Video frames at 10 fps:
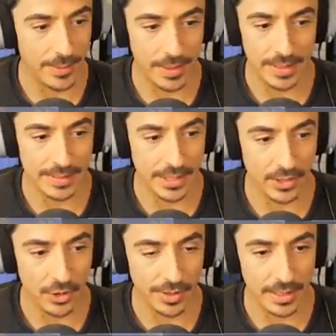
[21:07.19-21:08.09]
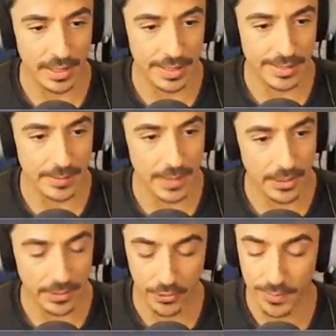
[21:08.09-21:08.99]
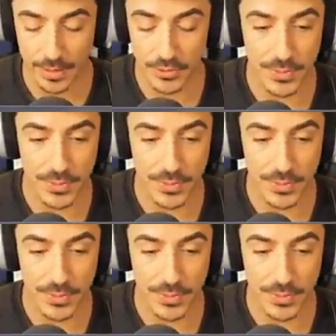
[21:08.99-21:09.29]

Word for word: but it's iconic and it needs to be going on about,